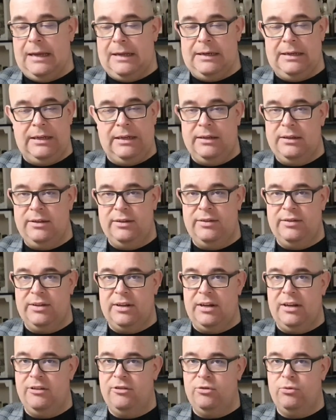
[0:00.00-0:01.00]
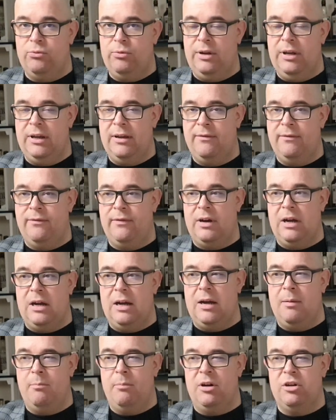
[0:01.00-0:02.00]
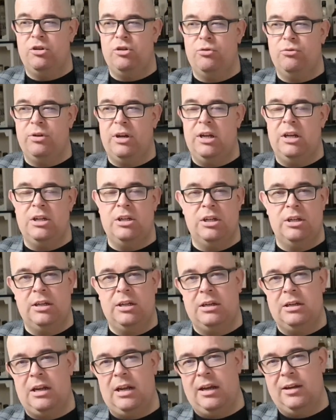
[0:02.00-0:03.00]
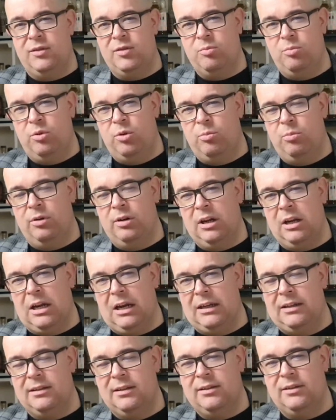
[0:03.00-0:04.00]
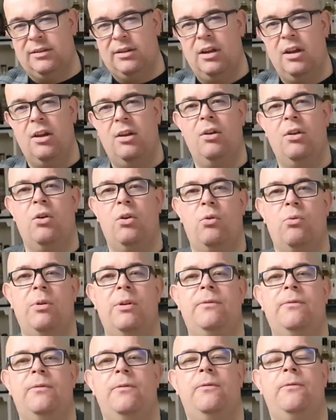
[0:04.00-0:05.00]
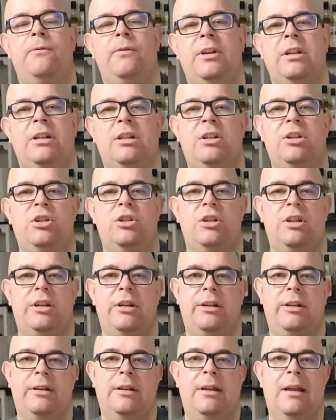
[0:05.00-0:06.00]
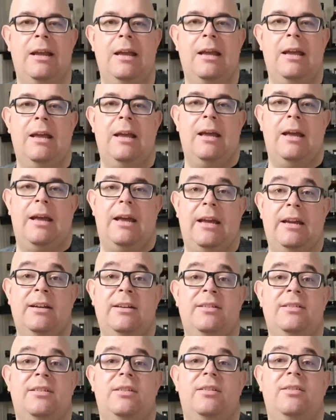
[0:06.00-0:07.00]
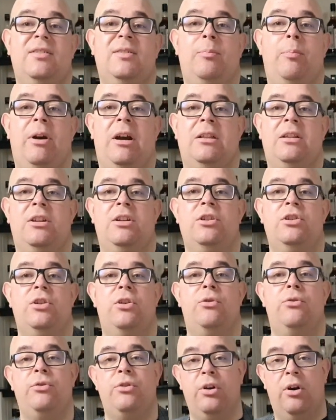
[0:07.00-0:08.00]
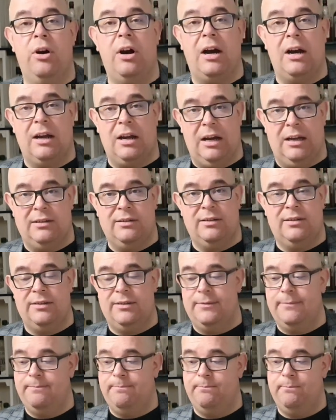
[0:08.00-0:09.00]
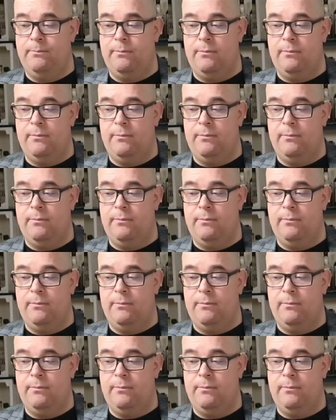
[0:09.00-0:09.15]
and in this case we have a maturation in ex-bourbon casks with finish in ex-Spanish Rioja casks.